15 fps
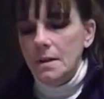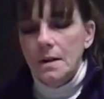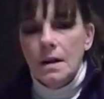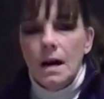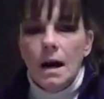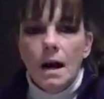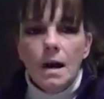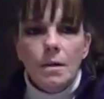
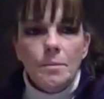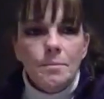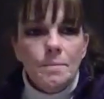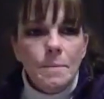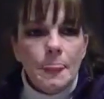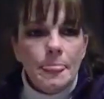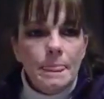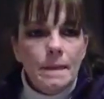
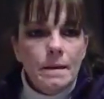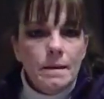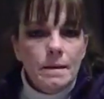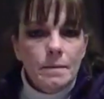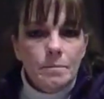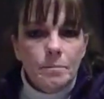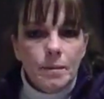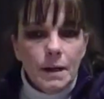
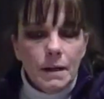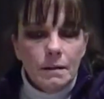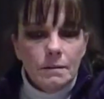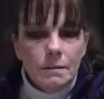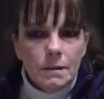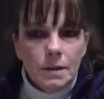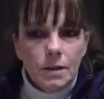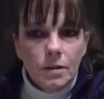But
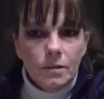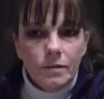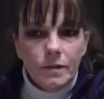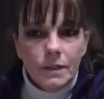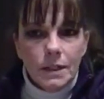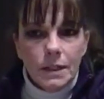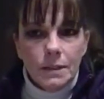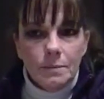
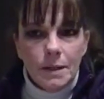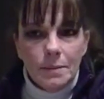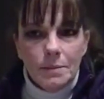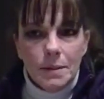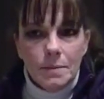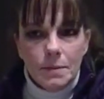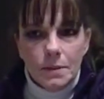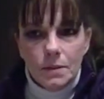hopefully my
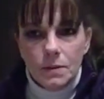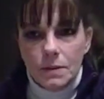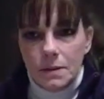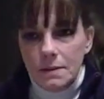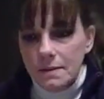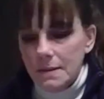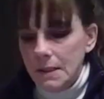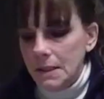people will
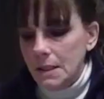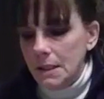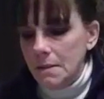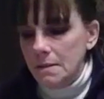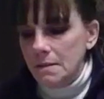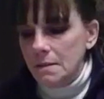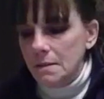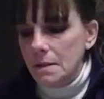see
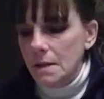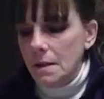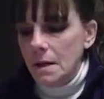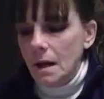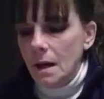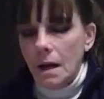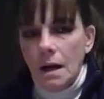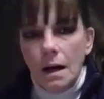this
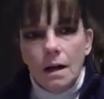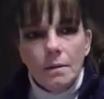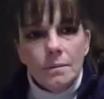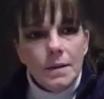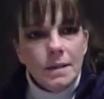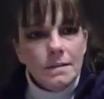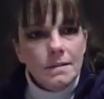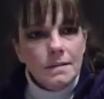
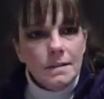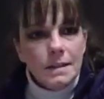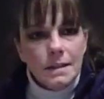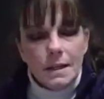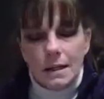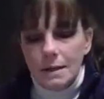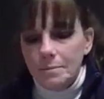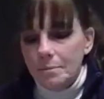and see
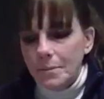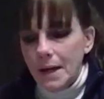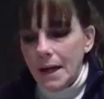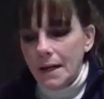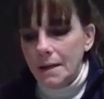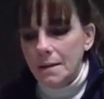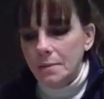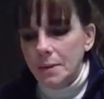that I'm
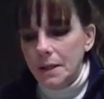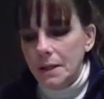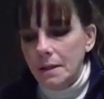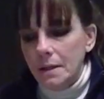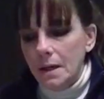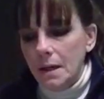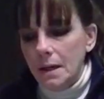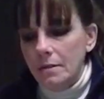back to being
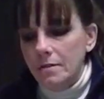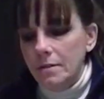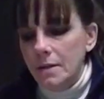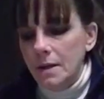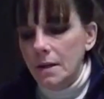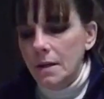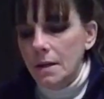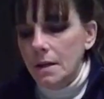live,
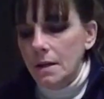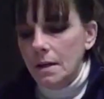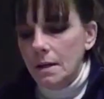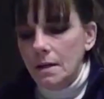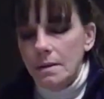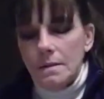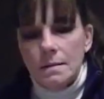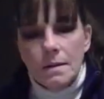
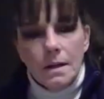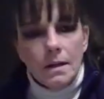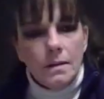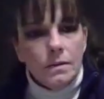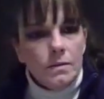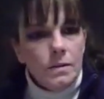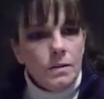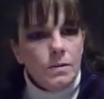because I
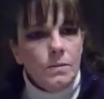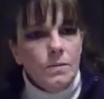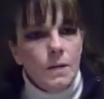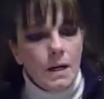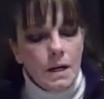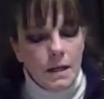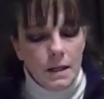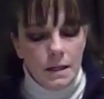don't know
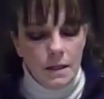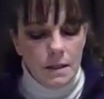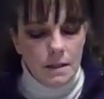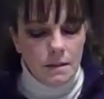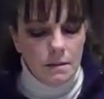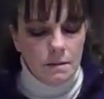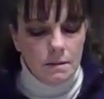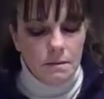why
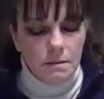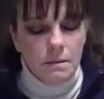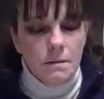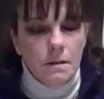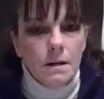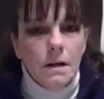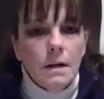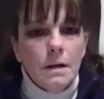it
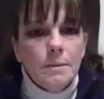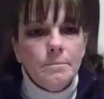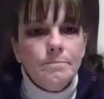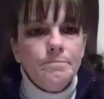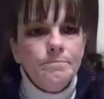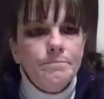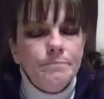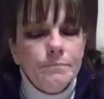I
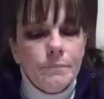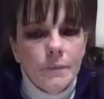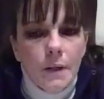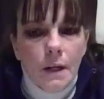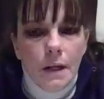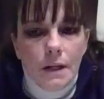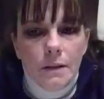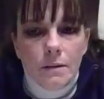
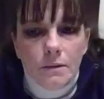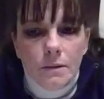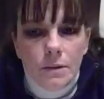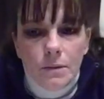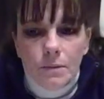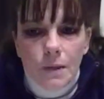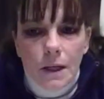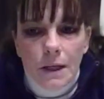don't know
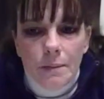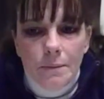why